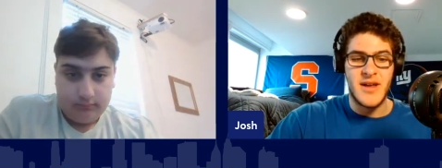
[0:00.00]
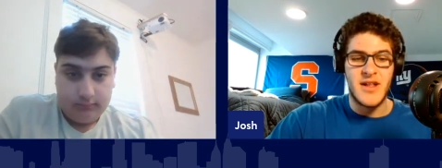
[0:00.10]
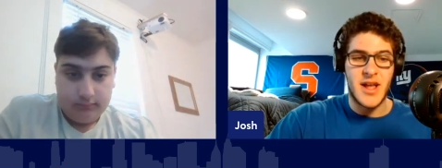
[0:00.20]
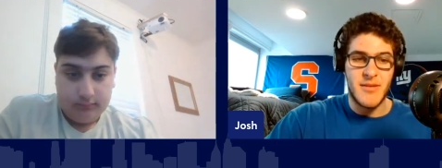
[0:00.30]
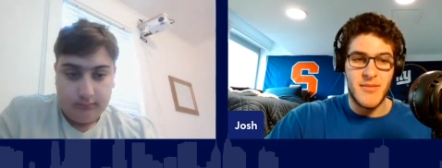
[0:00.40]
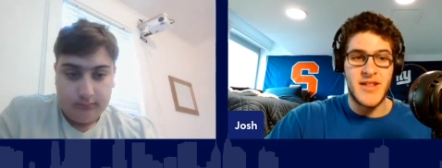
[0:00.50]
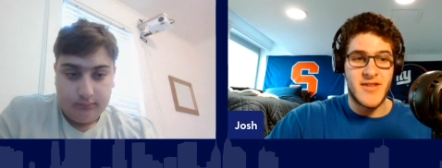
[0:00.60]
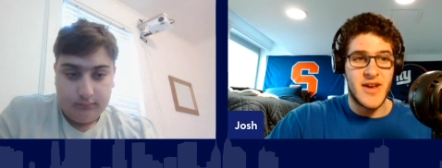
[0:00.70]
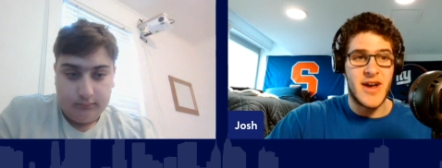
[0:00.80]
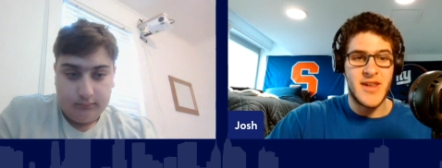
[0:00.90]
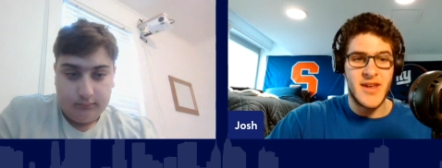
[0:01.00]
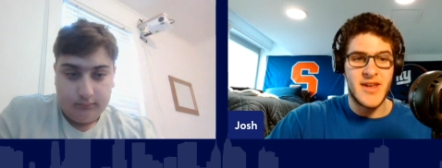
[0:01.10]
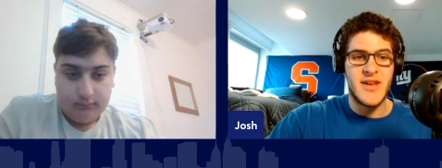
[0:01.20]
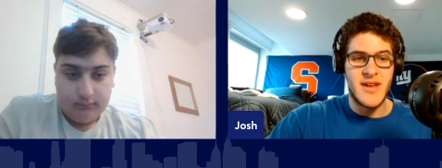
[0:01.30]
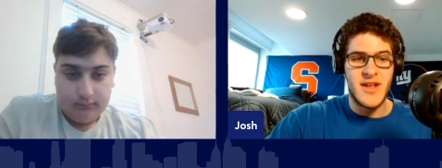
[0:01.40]
Speaker 1: like a blind side
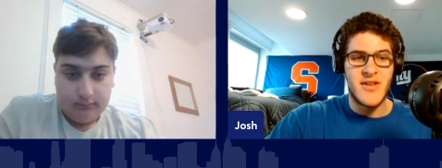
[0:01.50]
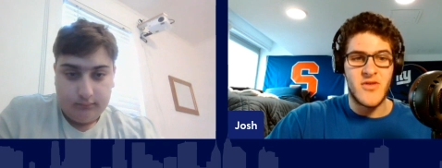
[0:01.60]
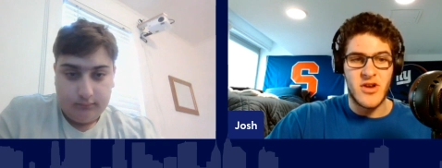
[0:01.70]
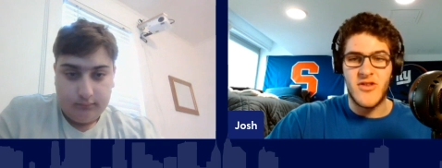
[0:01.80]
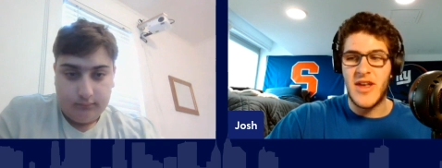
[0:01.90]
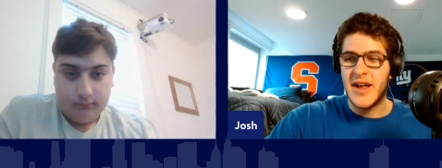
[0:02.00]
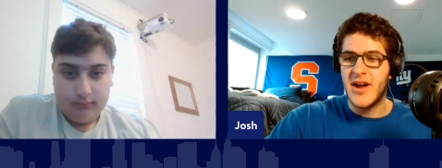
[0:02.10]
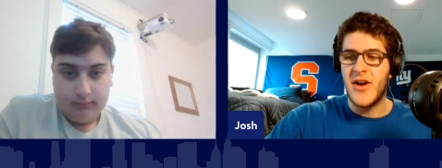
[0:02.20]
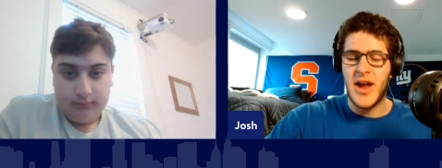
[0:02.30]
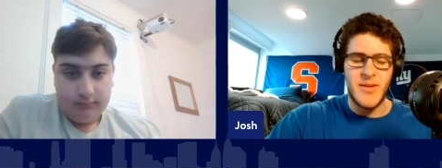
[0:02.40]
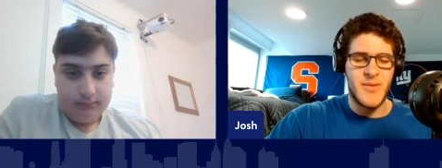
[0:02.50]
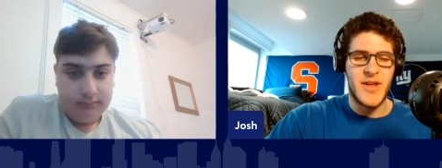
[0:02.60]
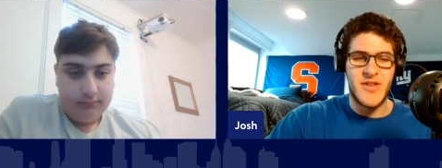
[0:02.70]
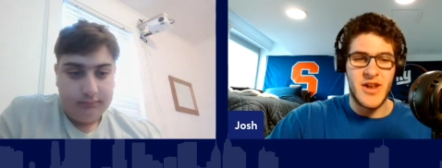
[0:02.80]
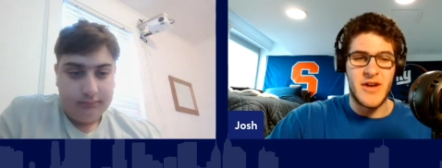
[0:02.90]
sort of sack. All right,
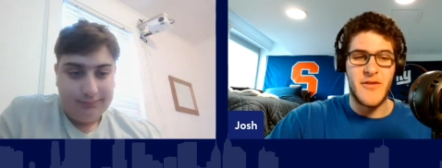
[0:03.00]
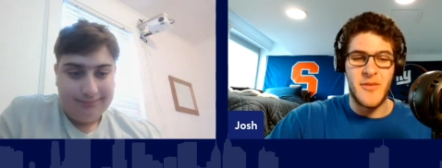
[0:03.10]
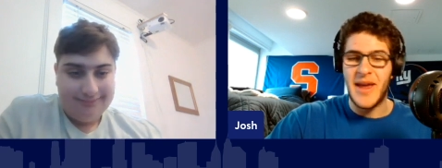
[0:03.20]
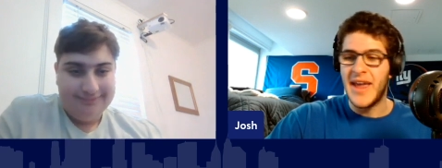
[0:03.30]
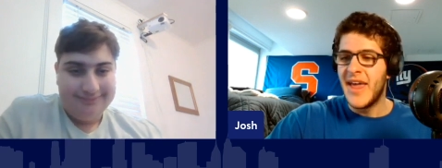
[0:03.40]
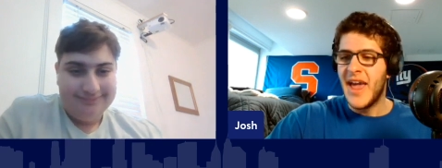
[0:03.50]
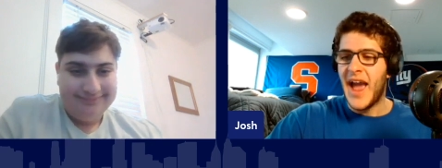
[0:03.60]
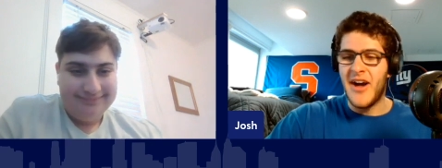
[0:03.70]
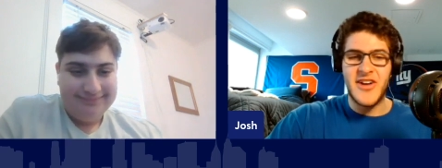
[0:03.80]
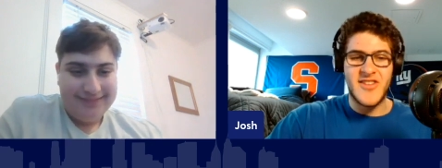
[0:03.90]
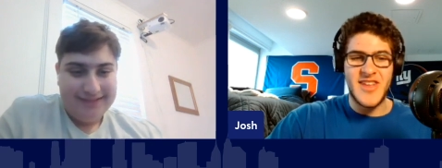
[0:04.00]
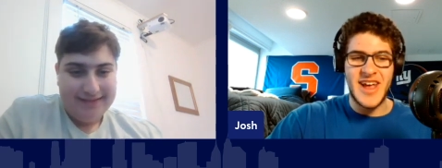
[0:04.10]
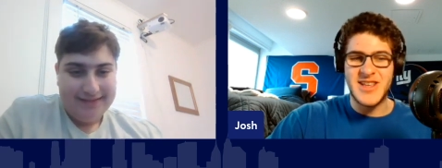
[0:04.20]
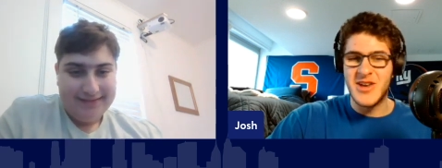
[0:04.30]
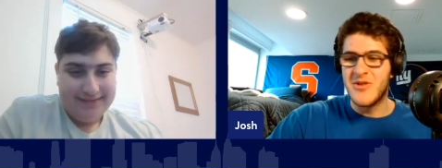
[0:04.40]
that's enough for me. Alex, day
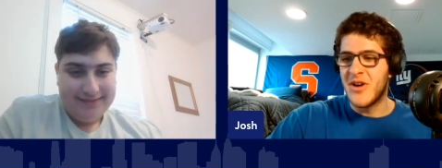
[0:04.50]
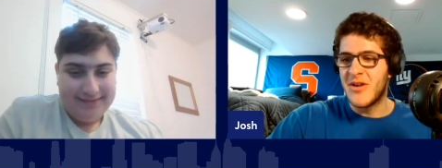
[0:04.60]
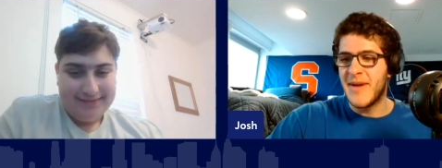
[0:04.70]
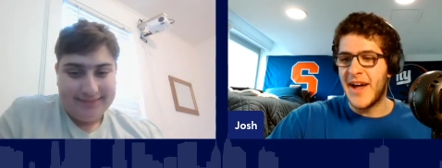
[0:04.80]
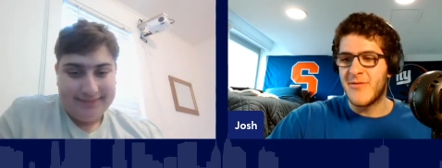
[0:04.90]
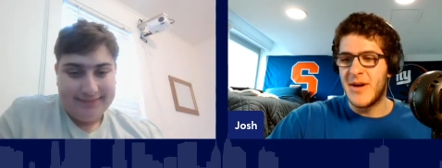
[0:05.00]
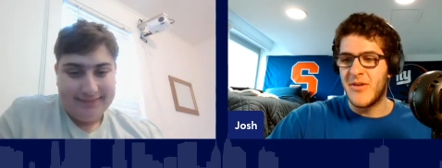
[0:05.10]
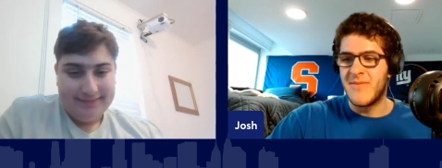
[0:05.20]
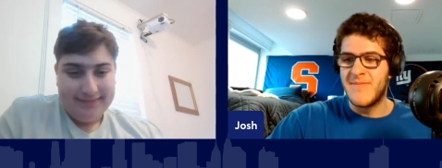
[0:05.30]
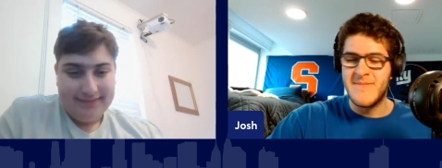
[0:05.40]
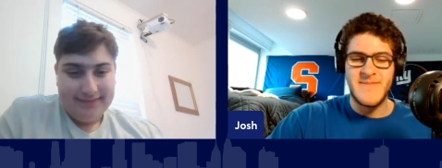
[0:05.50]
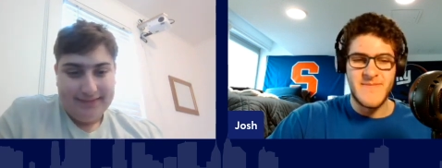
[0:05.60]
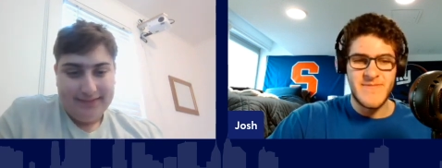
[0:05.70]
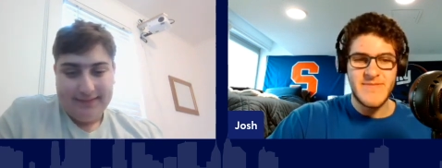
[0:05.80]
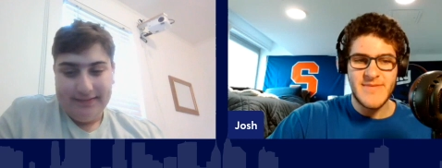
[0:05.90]
two, go to Max Melton.
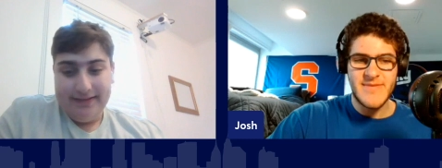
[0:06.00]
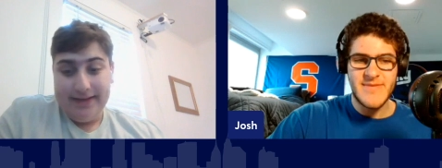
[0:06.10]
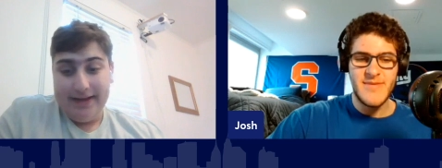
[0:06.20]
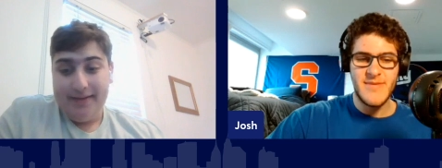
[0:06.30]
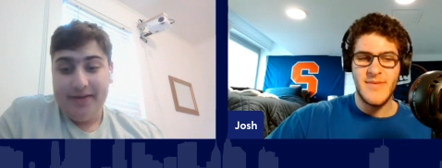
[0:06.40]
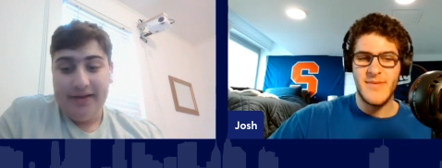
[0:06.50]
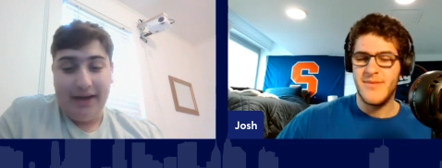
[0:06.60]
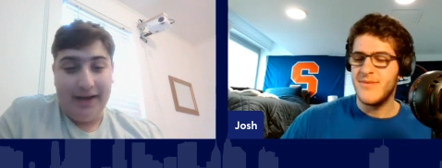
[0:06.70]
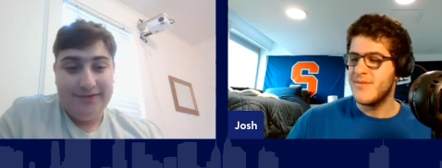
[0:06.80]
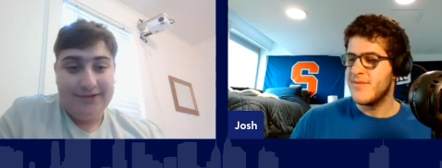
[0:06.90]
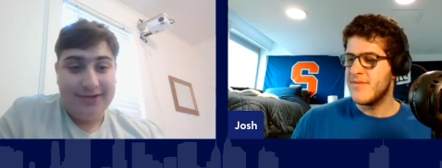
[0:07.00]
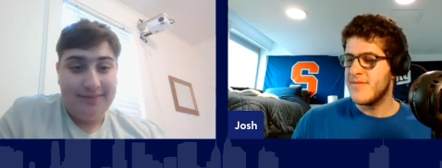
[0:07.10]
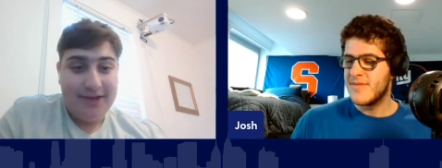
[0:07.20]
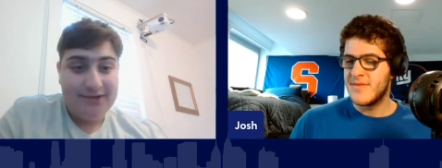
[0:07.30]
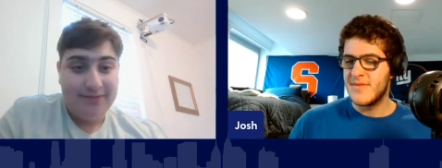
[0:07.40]
Speaker 2: Yeah, I mean, I was just
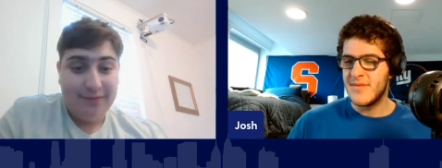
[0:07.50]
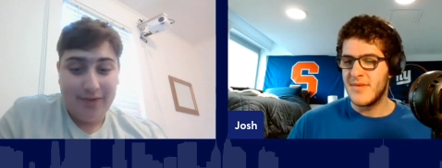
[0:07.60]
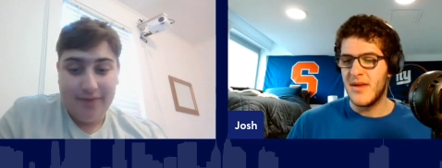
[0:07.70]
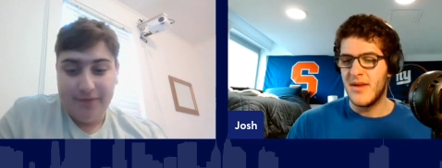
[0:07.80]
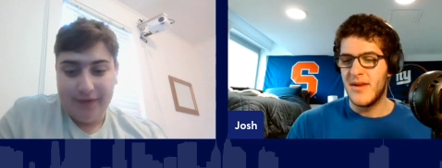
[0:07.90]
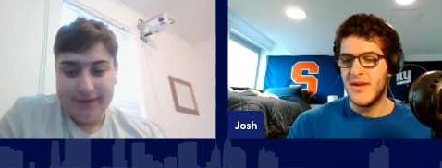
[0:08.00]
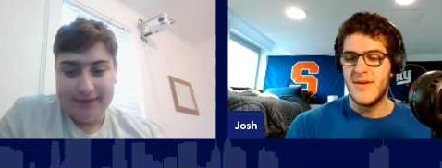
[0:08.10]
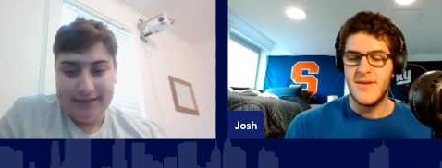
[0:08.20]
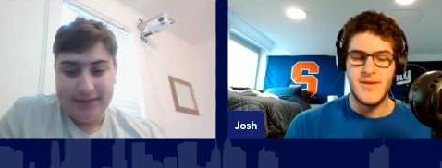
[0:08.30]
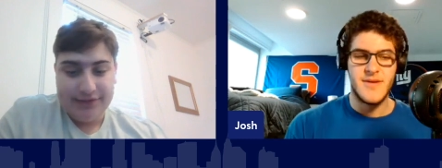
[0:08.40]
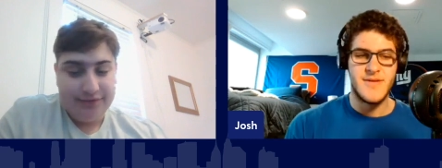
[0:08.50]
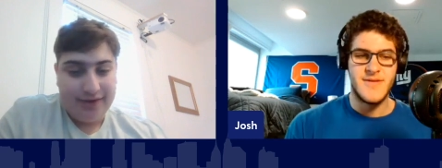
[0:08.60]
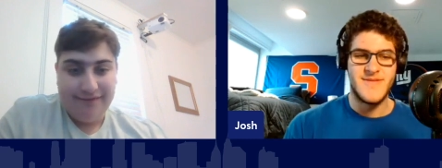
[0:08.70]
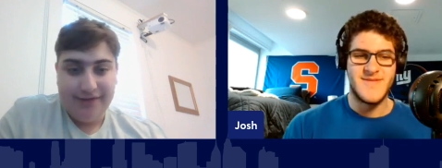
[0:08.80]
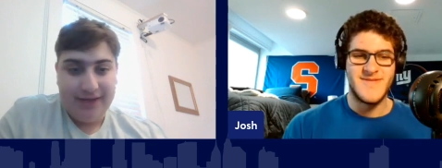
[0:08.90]
going to mention before we move on to day two,
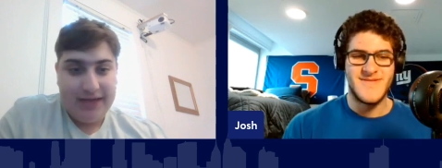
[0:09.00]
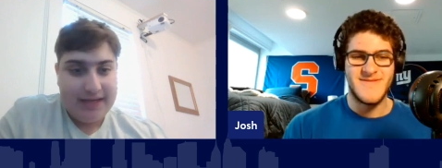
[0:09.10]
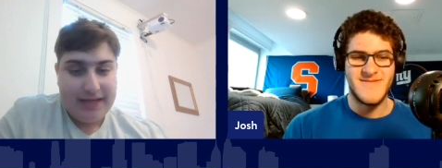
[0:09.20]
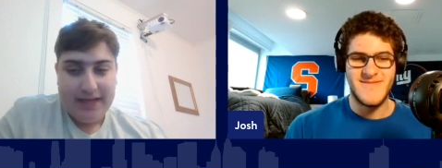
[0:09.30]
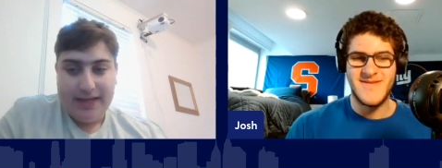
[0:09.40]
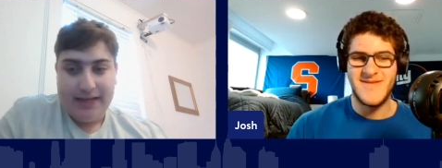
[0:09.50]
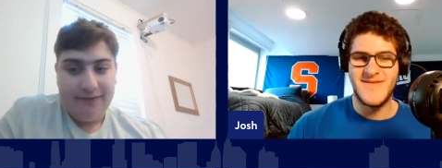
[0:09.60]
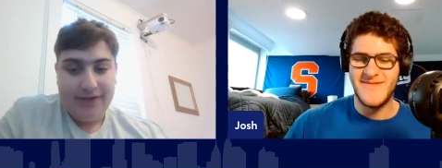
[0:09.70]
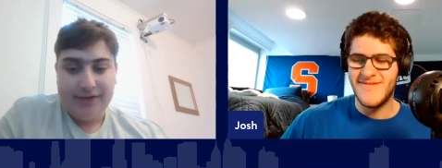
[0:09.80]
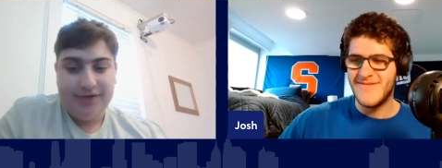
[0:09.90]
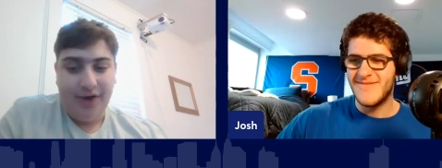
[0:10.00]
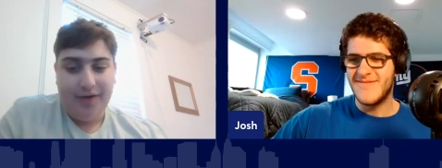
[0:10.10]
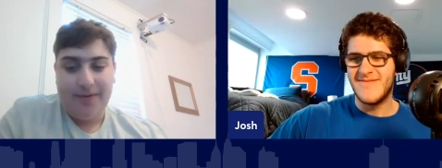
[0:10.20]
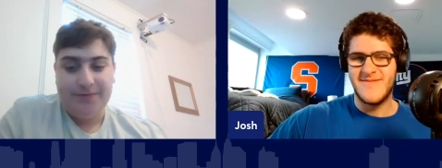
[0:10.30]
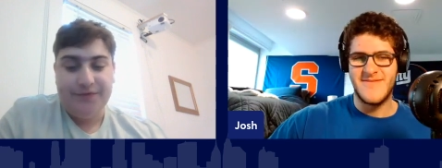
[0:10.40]
I feel like we could
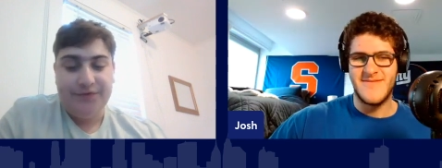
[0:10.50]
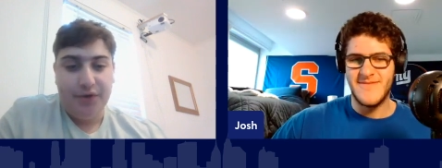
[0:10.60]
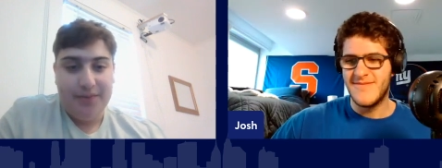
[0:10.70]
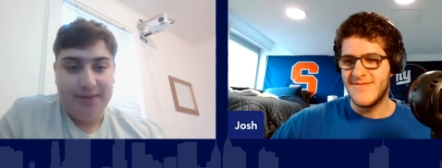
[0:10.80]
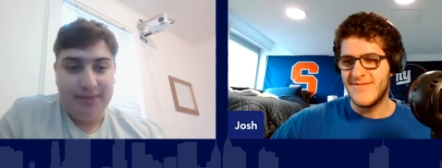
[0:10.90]
talk about so many